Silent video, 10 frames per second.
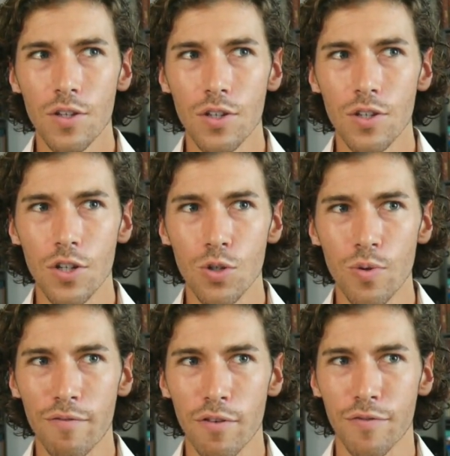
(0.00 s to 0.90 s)
did you
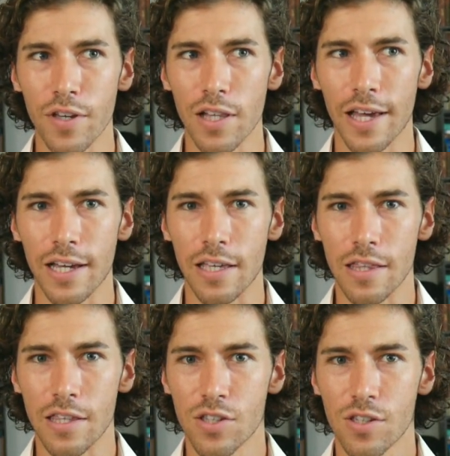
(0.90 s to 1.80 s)
ever feel like
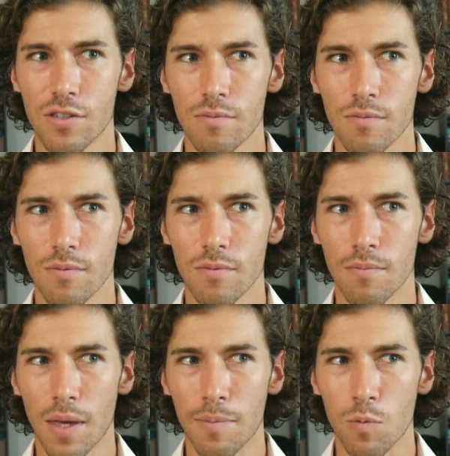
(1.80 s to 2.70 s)
this
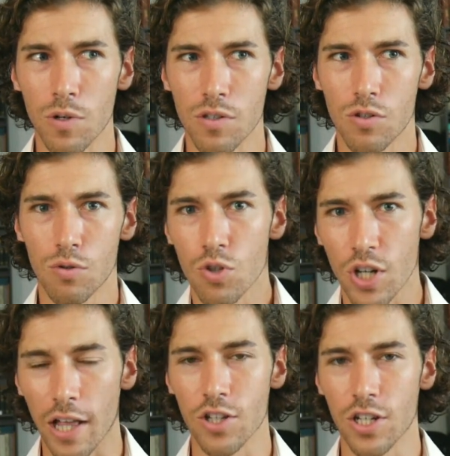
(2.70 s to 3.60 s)
maybe was too
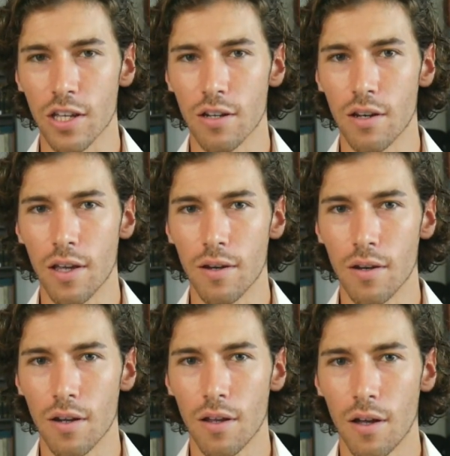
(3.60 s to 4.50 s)
challenging
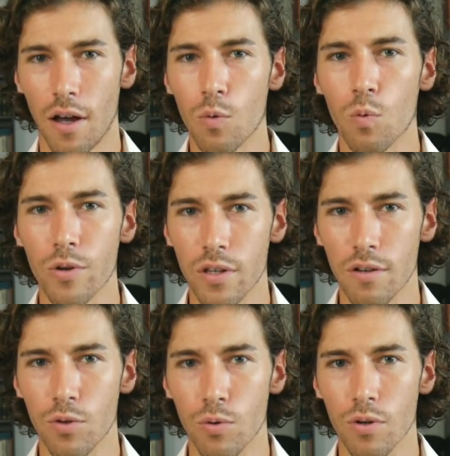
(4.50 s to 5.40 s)
and unworthy
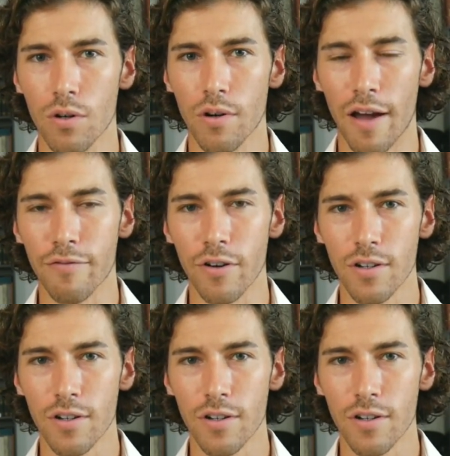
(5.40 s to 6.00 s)
of your effort?